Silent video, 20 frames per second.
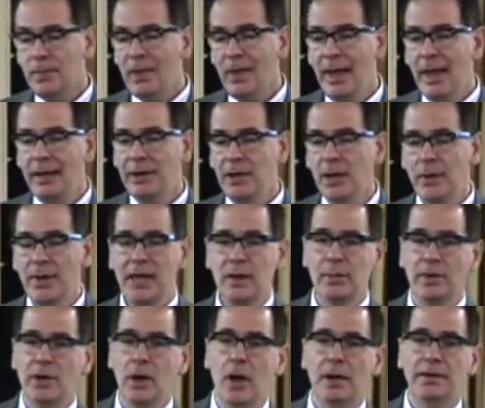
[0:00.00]
and he
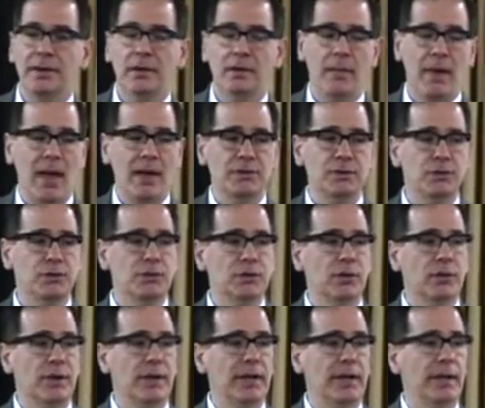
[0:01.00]
went on to get a master's
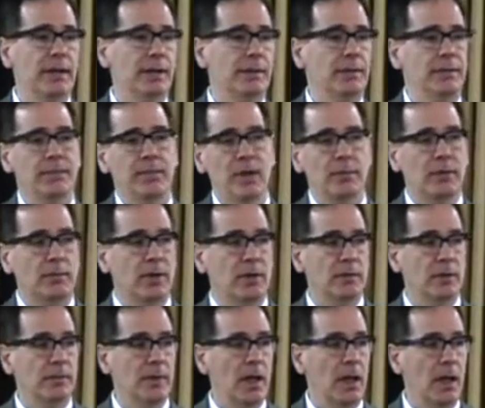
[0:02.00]
degree, and blah, blah, blah,
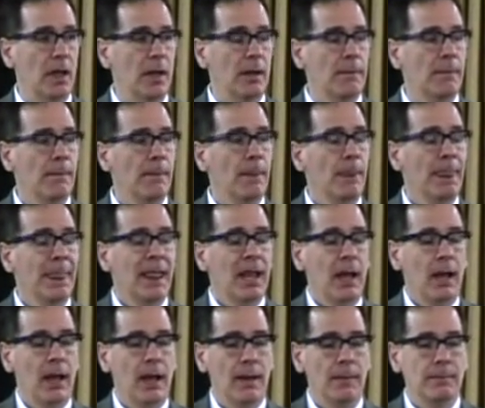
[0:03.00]
blah,
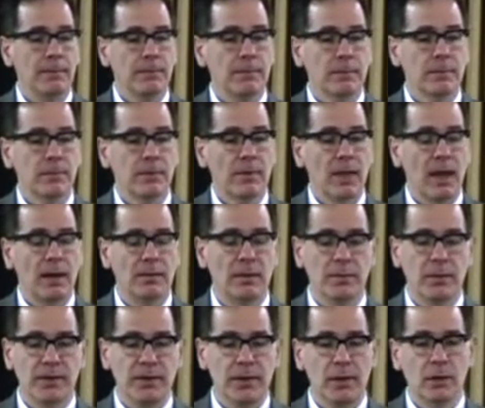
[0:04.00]
blah. I
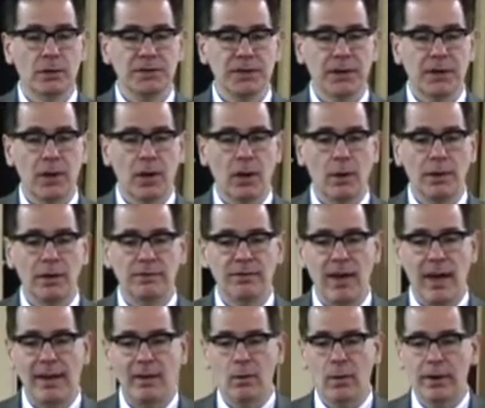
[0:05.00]
remember years ago, an
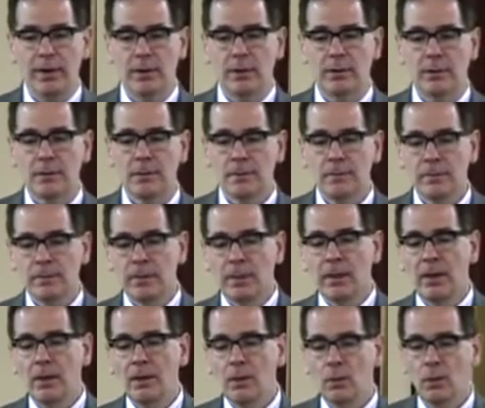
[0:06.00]
evaluator
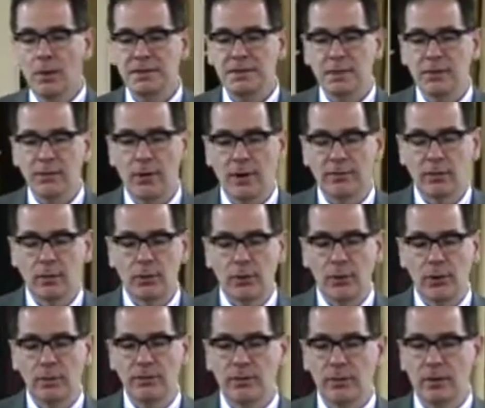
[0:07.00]
was in front of a
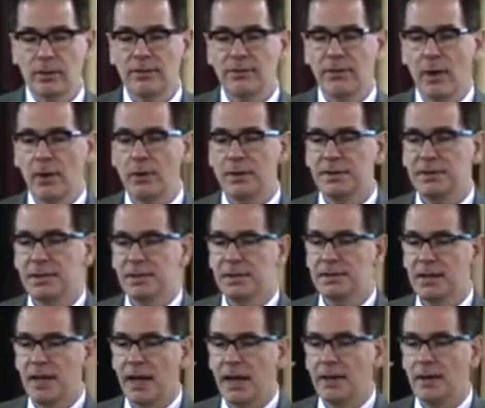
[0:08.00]
room full of folks and
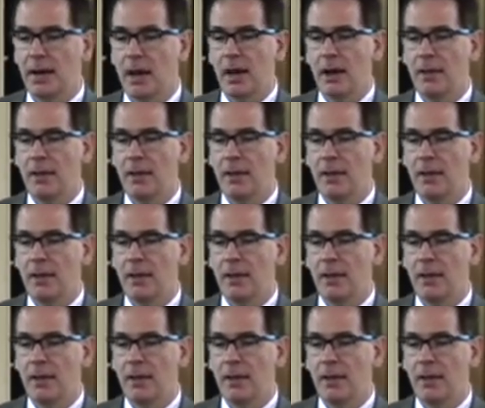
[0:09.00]
said,